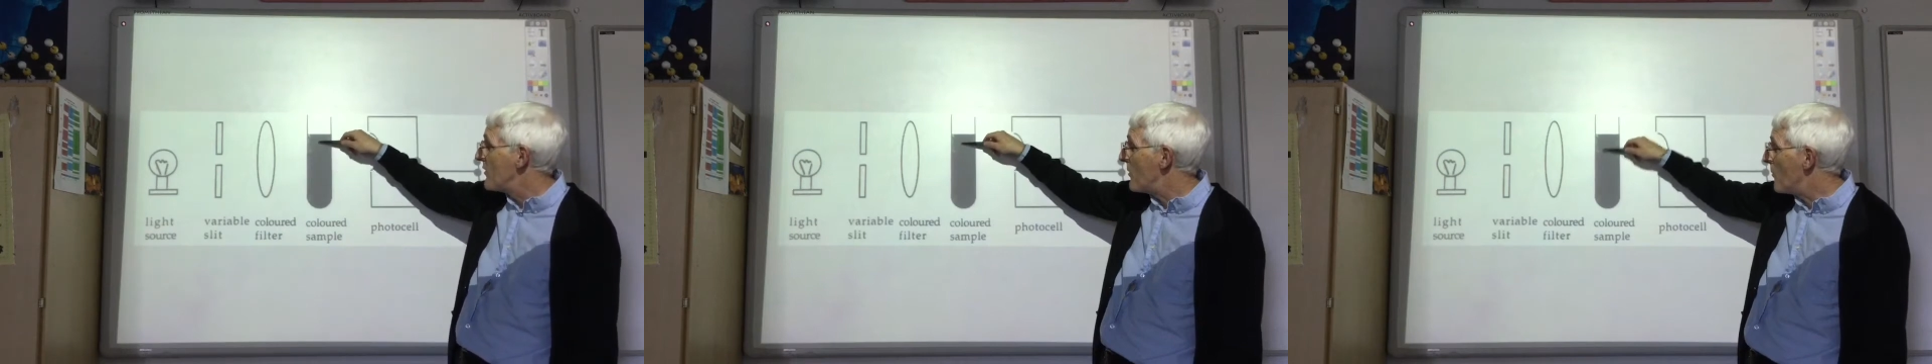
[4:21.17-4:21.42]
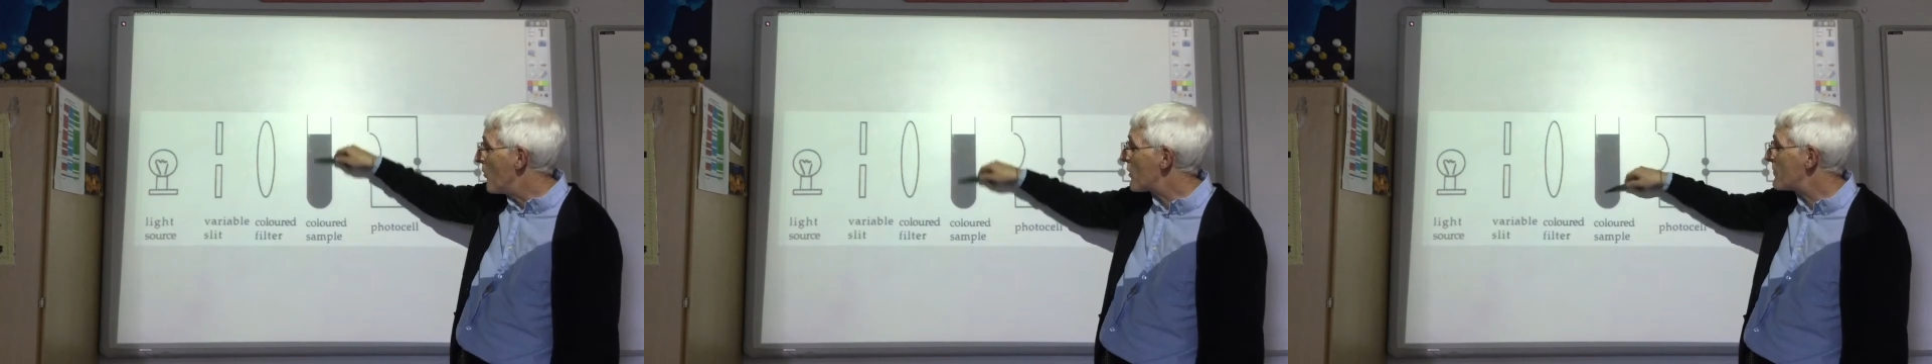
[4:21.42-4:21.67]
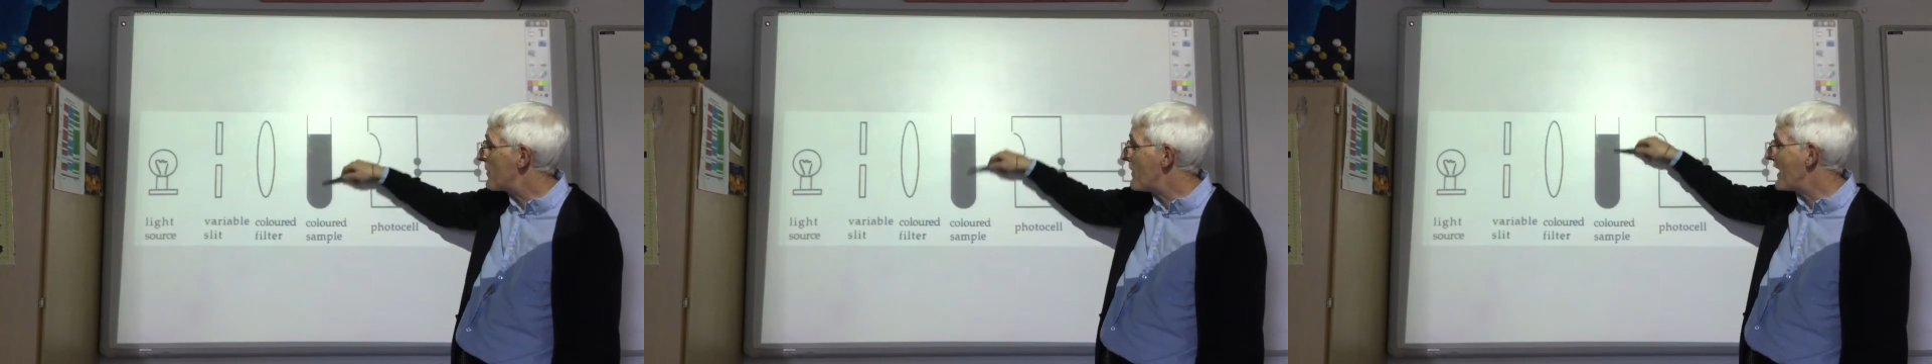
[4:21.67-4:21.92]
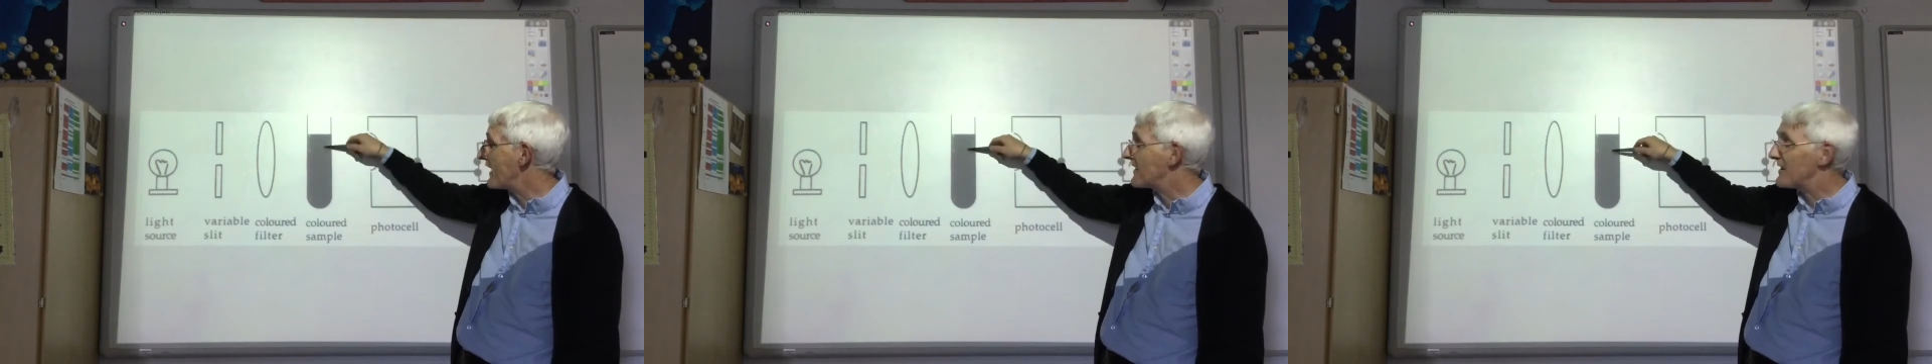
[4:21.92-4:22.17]
The more
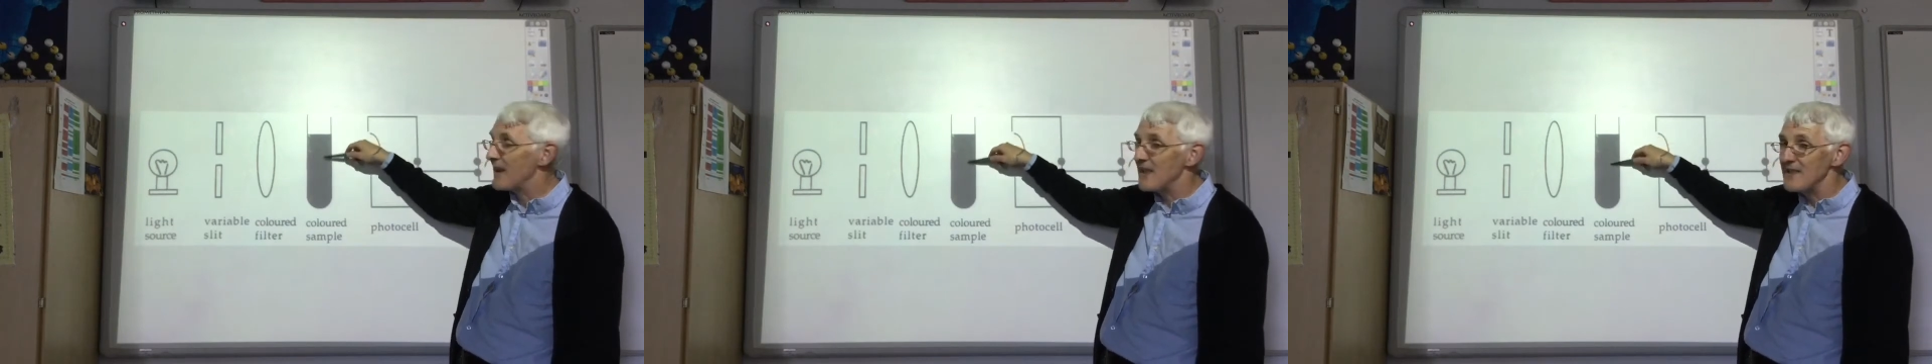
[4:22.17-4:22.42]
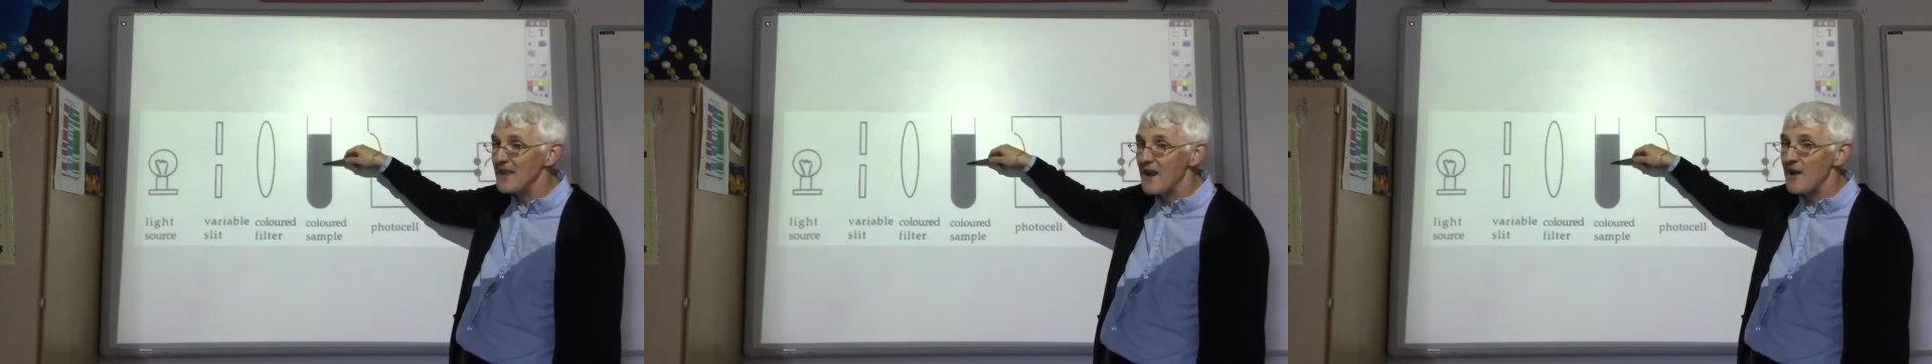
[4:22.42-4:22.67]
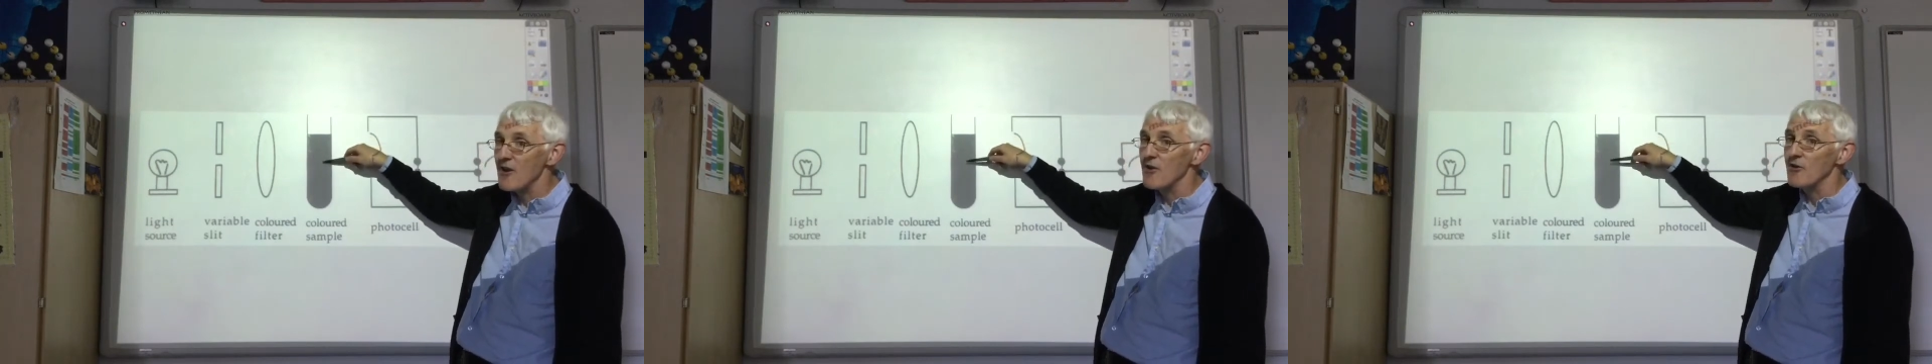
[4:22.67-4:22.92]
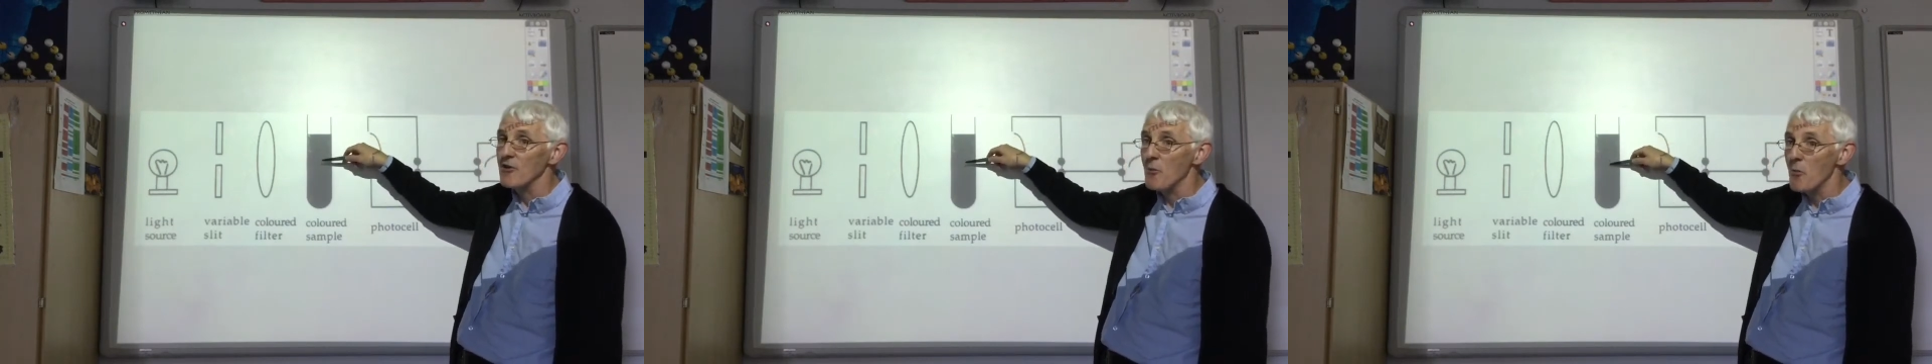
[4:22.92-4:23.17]
permanganate in there,
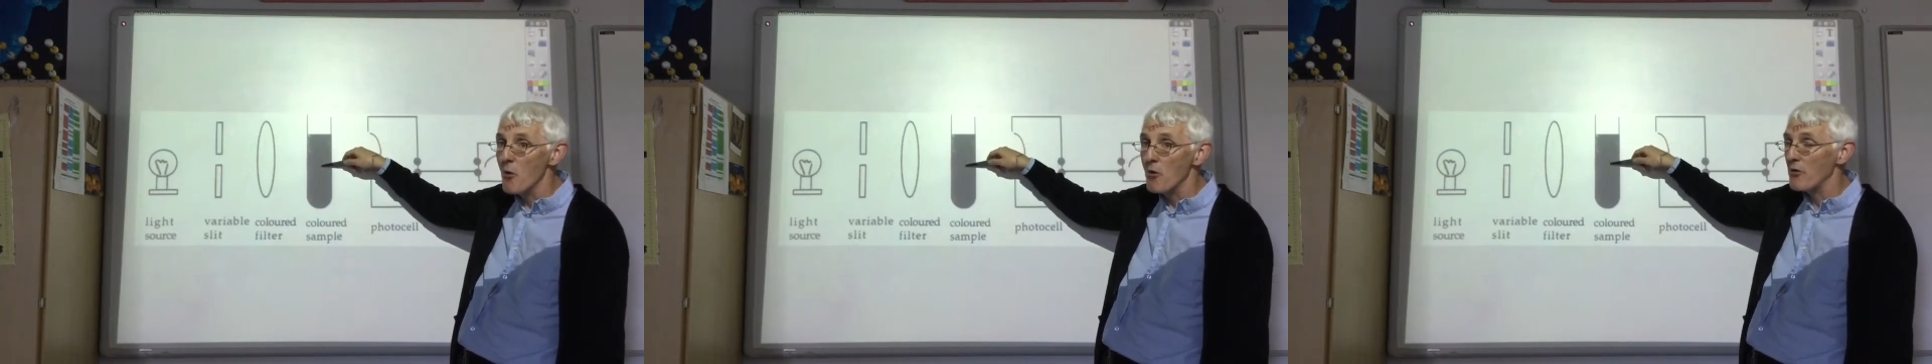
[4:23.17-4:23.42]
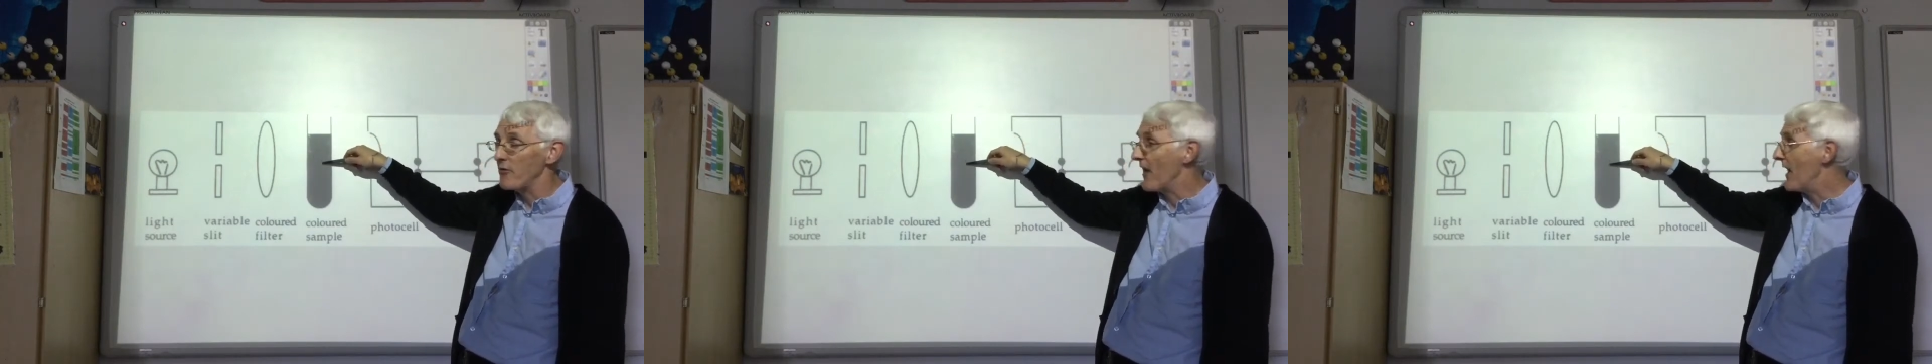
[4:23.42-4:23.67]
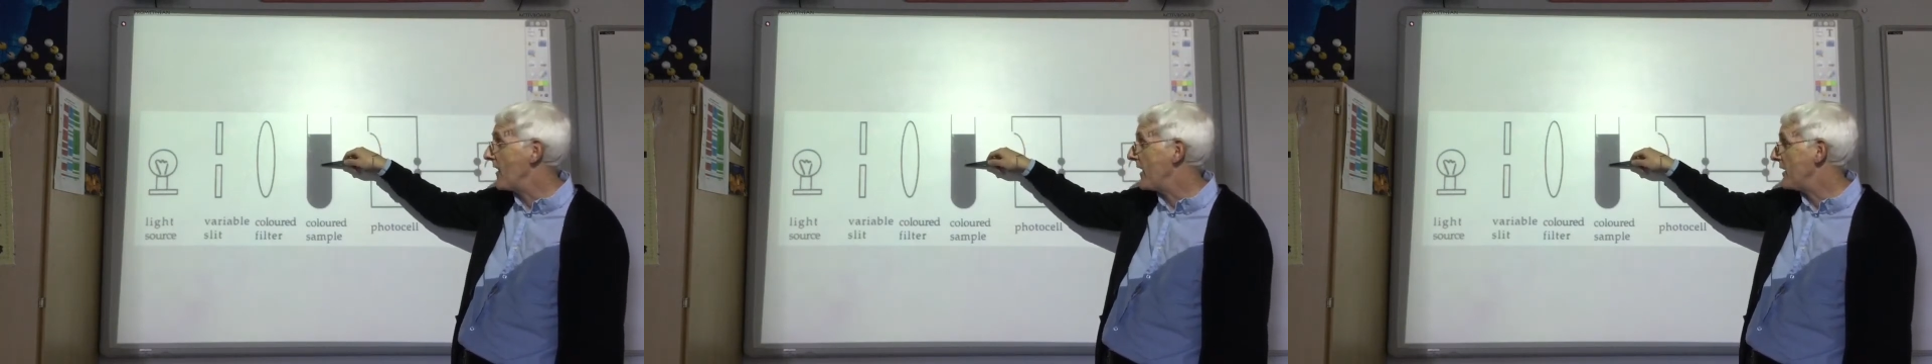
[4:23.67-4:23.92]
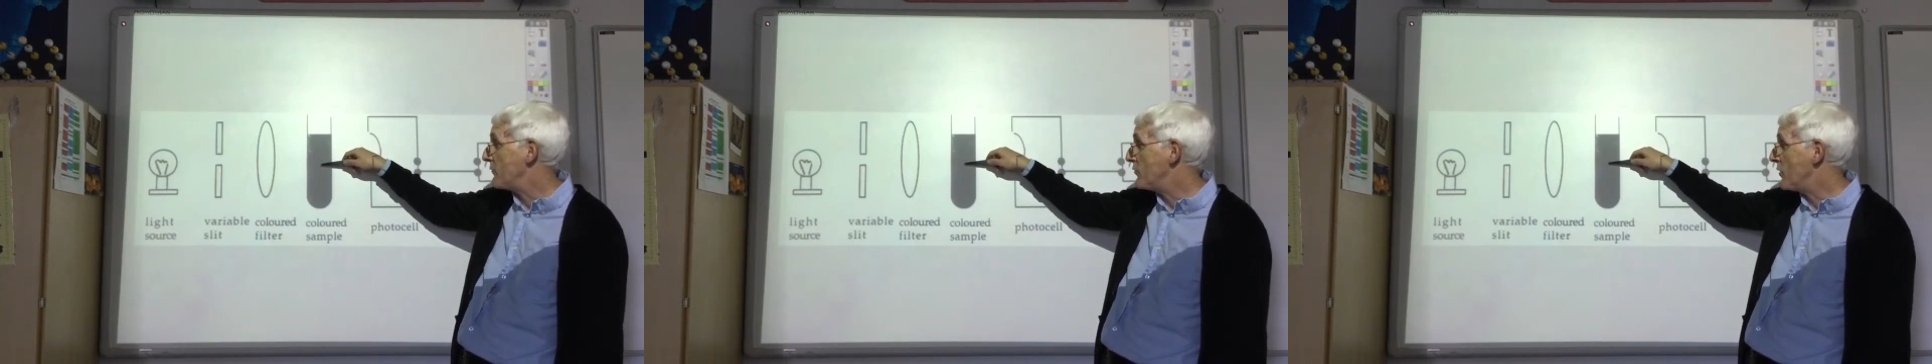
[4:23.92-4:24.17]
the more of that
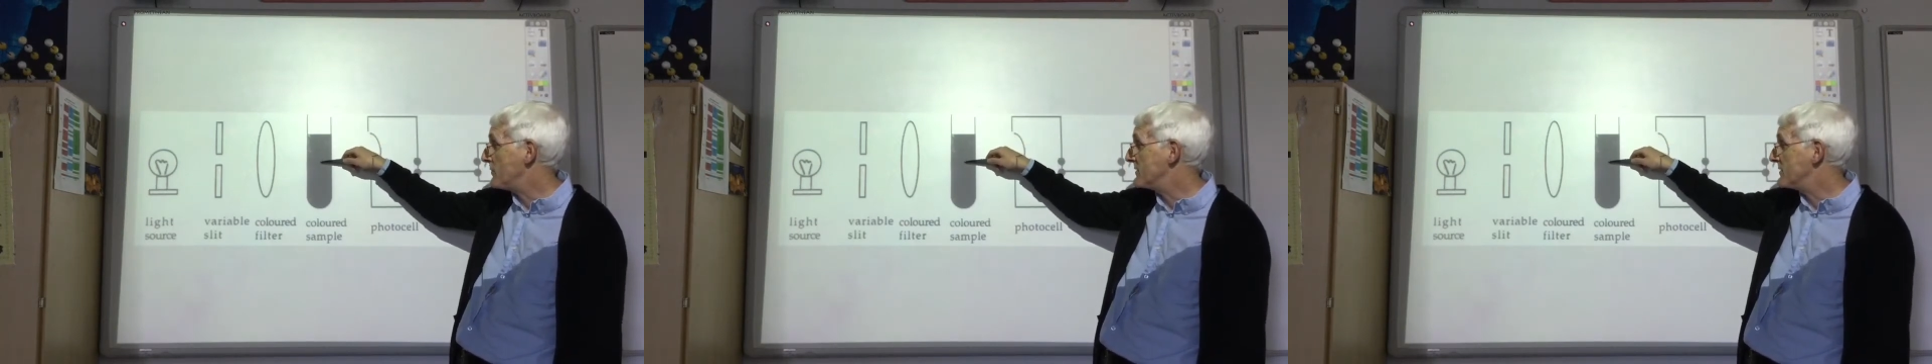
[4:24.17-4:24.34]
light will